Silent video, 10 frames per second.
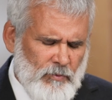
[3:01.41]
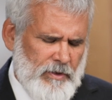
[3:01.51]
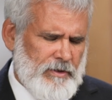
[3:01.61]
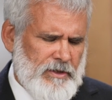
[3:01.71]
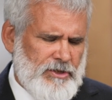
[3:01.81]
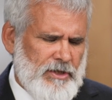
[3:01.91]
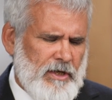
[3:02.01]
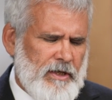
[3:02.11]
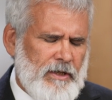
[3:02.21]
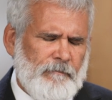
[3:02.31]
one that's
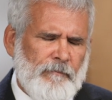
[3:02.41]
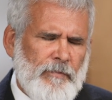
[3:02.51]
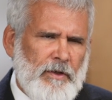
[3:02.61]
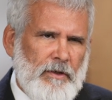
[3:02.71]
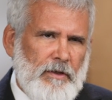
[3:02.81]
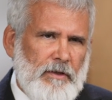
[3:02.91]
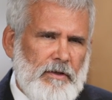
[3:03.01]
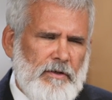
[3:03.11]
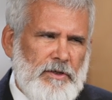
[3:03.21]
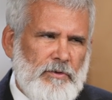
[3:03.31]
shocking
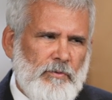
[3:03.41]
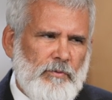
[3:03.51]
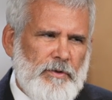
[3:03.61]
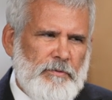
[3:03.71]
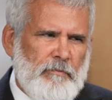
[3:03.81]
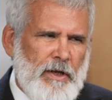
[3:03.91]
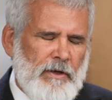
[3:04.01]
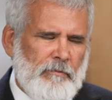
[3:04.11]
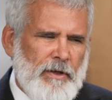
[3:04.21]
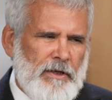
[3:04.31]
you,
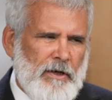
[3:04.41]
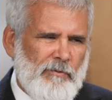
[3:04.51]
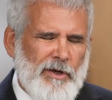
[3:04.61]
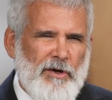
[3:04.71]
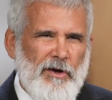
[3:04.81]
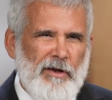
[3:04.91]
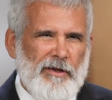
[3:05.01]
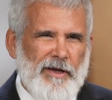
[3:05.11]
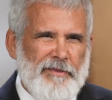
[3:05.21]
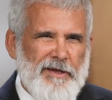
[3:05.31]
may or may not
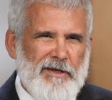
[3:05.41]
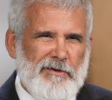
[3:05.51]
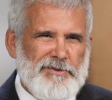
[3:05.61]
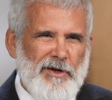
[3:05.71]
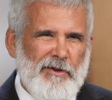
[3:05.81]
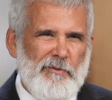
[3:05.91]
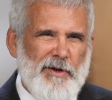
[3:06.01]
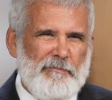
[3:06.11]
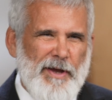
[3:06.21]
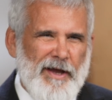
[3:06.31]
recall, I think it goes all the
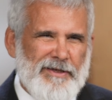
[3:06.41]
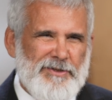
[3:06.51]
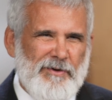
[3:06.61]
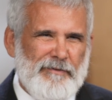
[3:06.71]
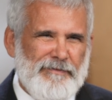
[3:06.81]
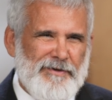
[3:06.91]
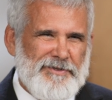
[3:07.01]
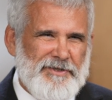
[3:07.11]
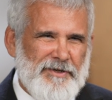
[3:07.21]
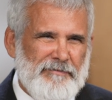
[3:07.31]
way back to our
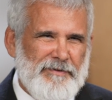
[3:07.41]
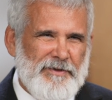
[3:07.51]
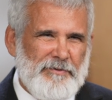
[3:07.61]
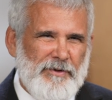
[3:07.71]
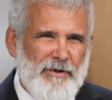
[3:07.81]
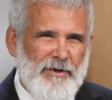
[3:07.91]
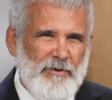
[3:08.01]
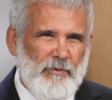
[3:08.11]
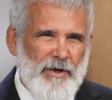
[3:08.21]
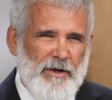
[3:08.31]
first interview
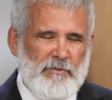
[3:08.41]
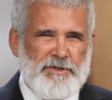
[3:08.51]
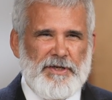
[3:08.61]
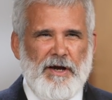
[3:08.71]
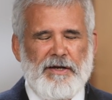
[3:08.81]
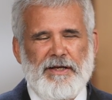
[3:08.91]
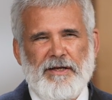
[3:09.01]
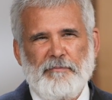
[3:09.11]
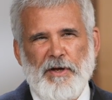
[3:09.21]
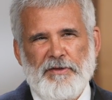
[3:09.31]
when I was
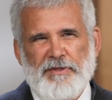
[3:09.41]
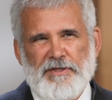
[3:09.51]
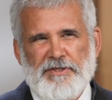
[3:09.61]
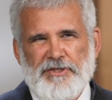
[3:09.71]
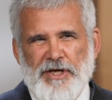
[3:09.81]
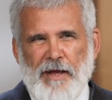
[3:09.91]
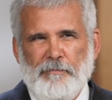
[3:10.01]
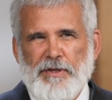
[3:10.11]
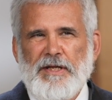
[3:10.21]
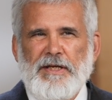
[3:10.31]
talking about this
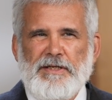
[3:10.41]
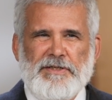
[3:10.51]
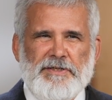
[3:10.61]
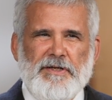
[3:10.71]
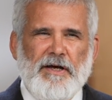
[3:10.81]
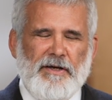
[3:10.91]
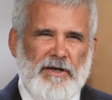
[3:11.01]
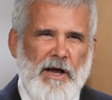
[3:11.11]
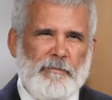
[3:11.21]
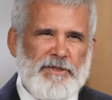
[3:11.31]
Japanese
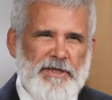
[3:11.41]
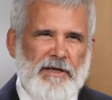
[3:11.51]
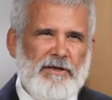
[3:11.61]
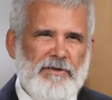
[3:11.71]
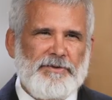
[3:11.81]
common technical